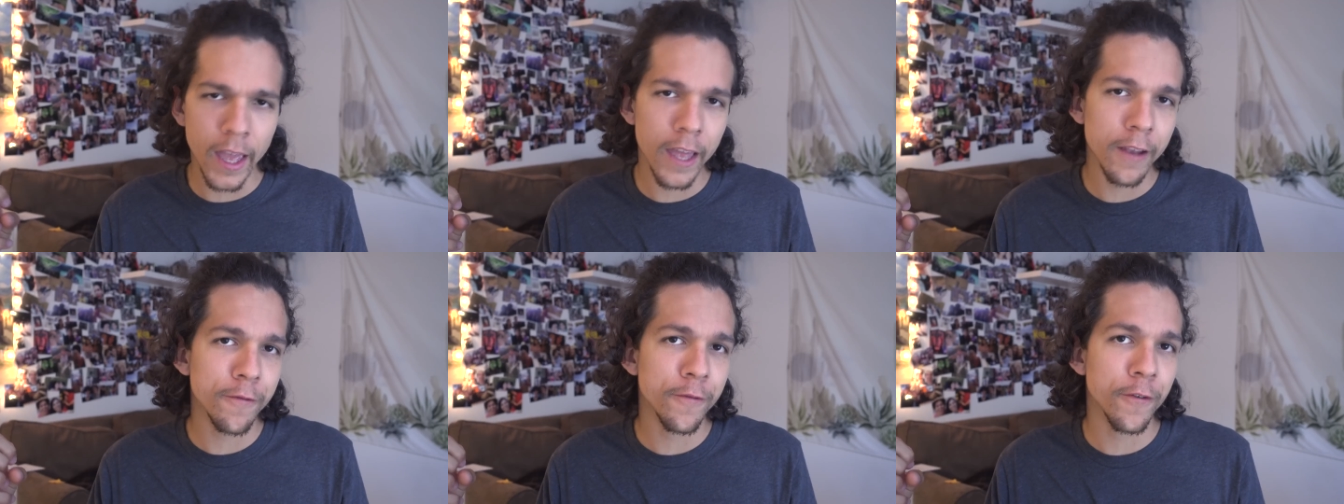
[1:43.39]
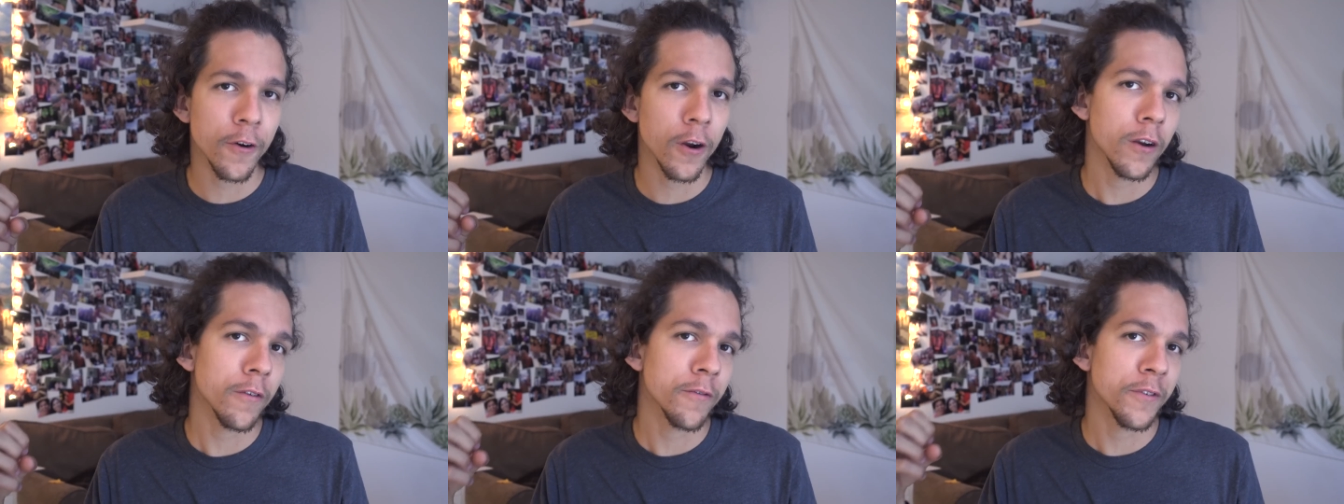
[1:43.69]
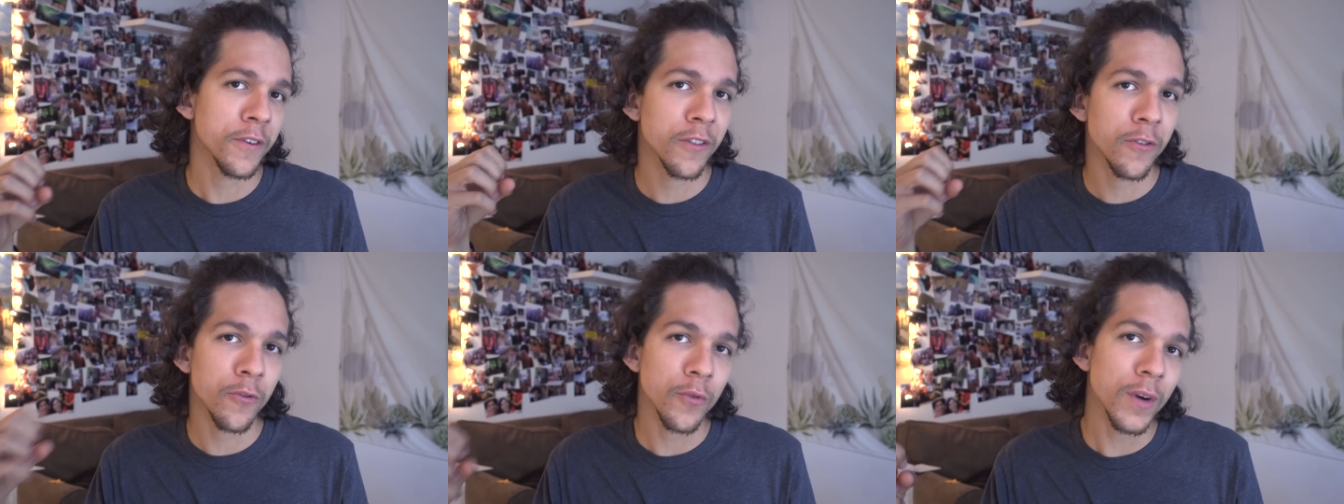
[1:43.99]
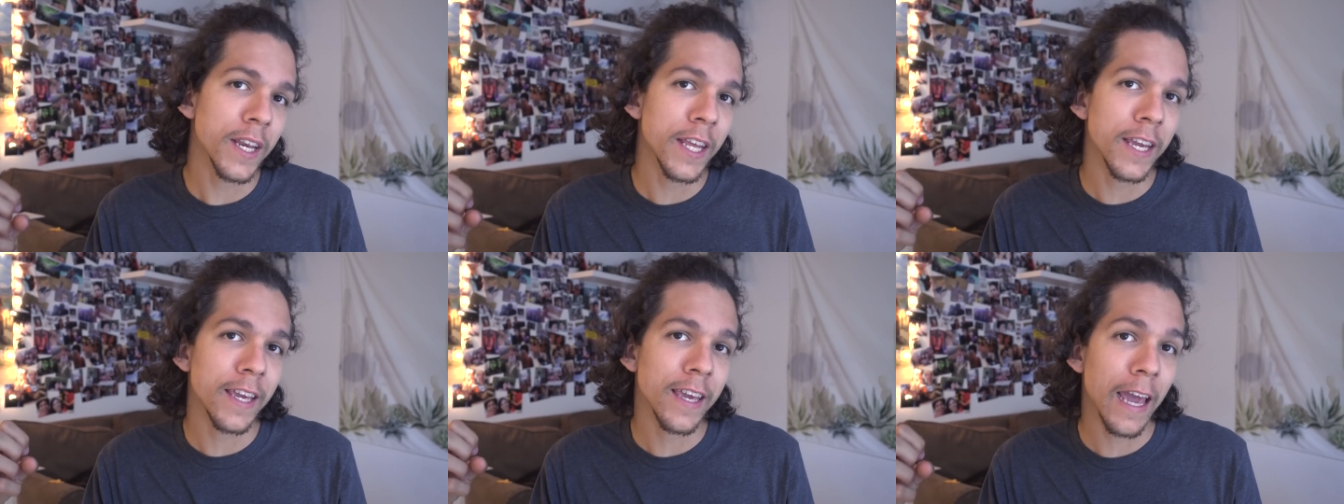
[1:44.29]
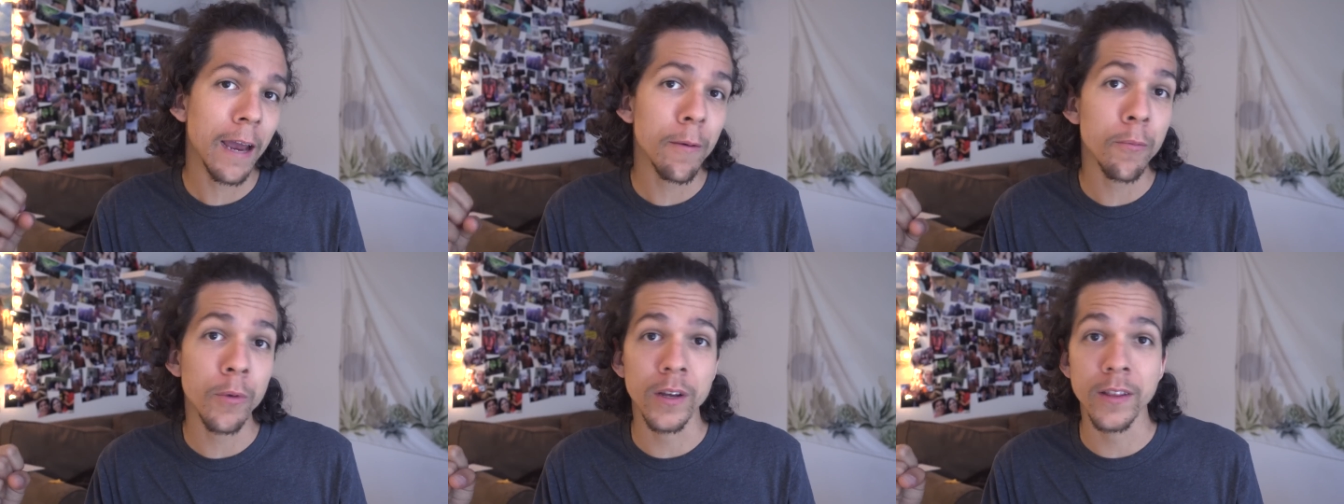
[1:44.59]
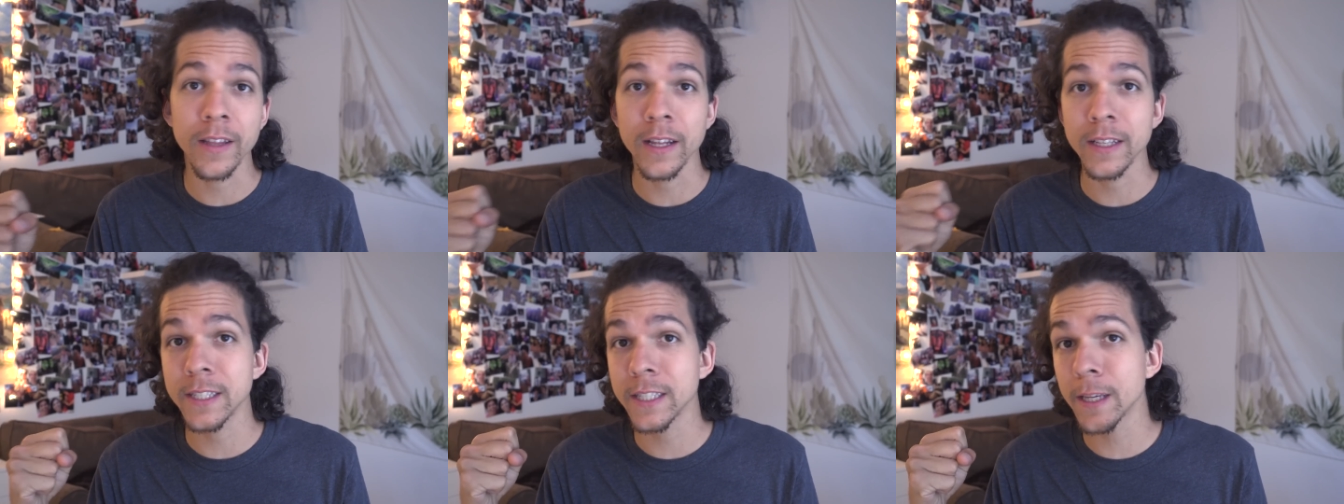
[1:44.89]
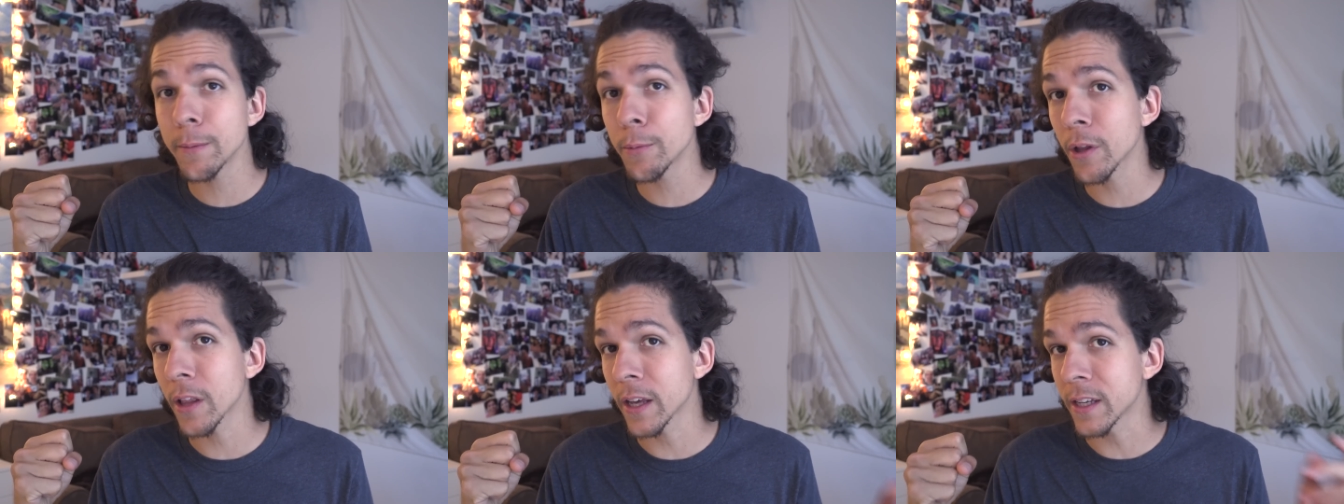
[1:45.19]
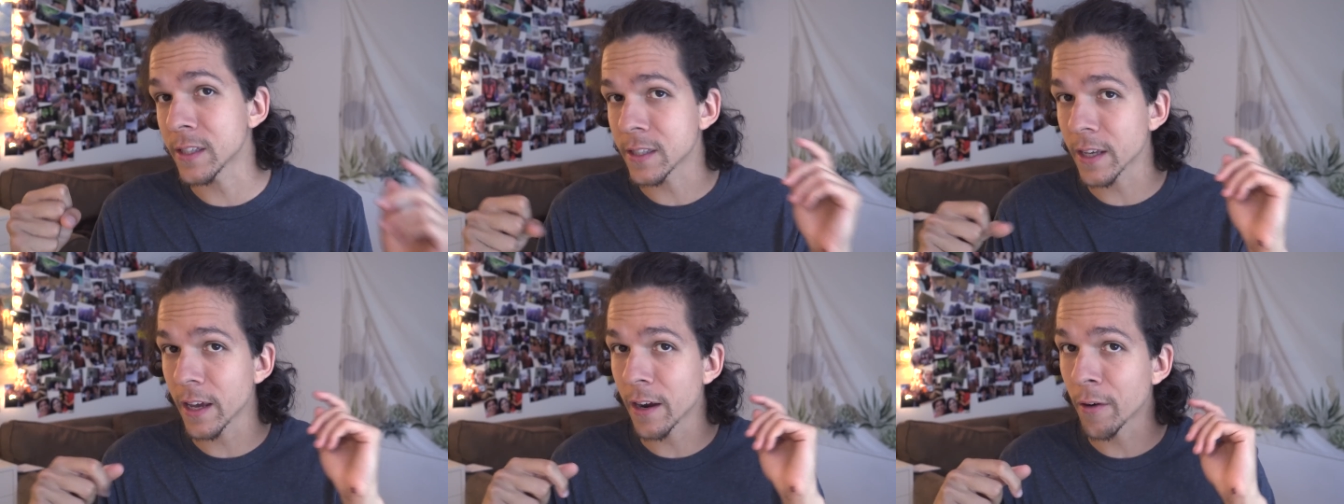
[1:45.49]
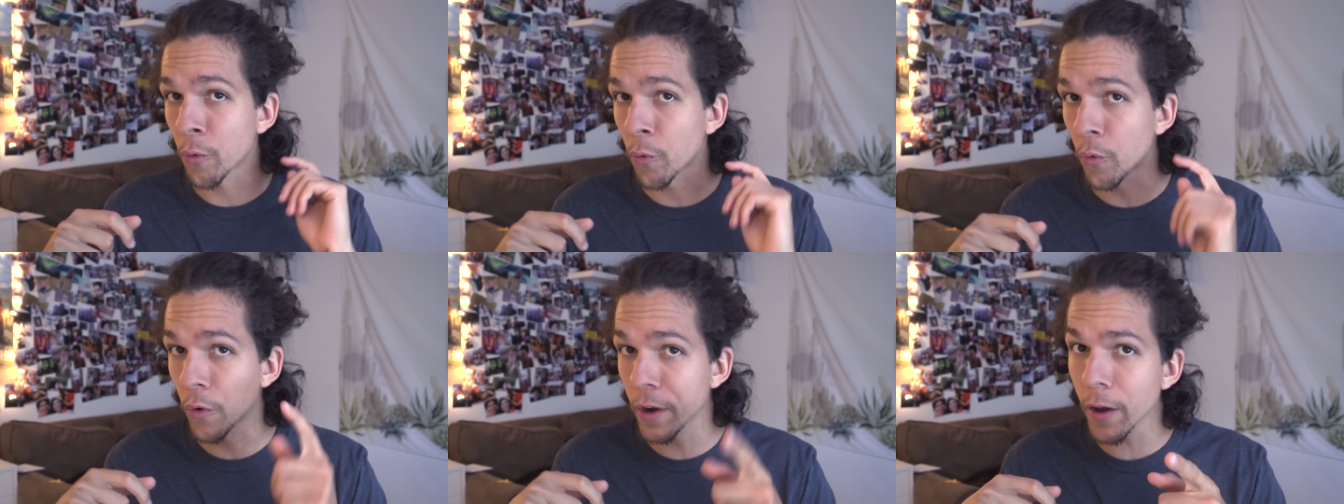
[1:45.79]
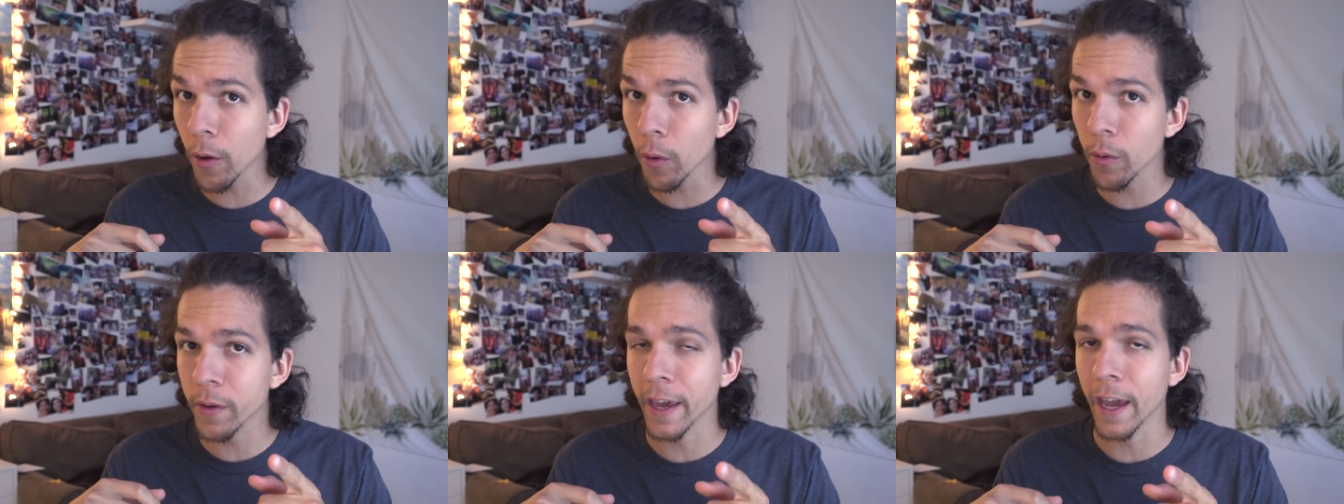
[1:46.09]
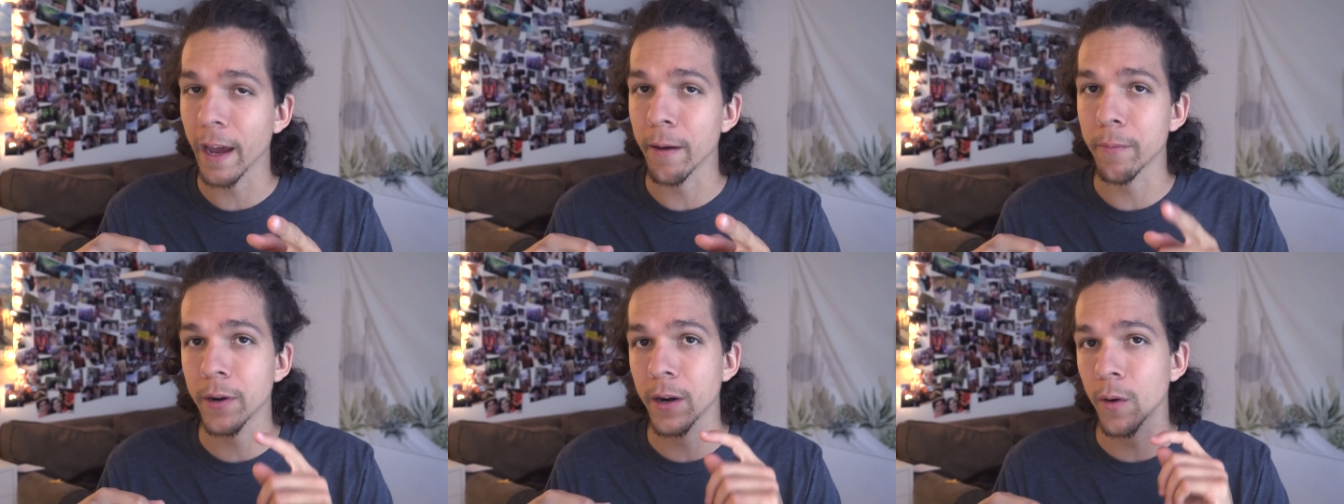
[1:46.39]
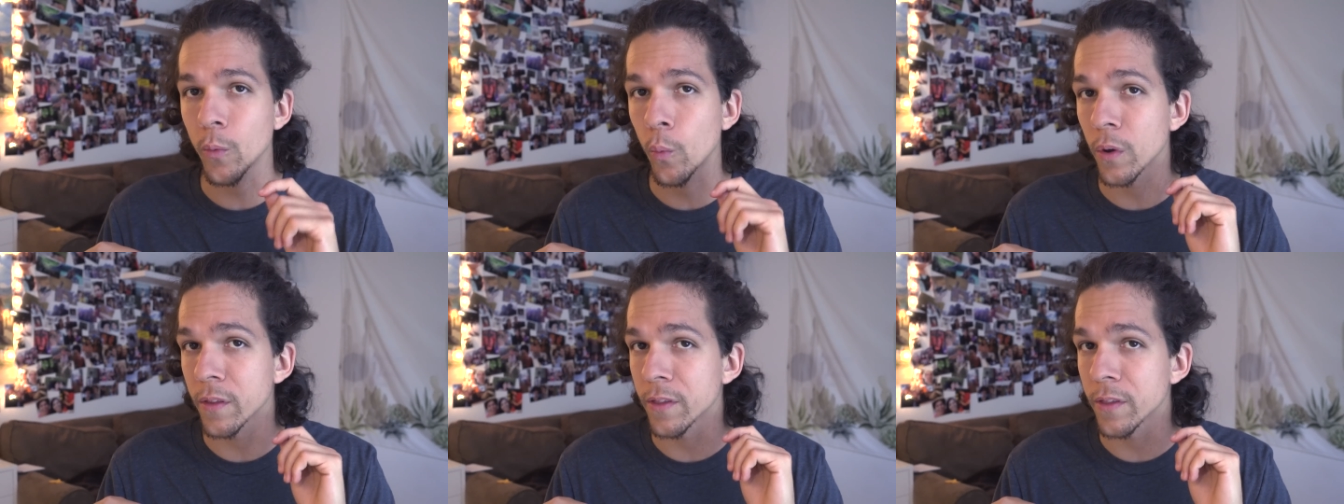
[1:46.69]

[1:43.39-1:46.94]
in front of a 3D camera that simulates a real camera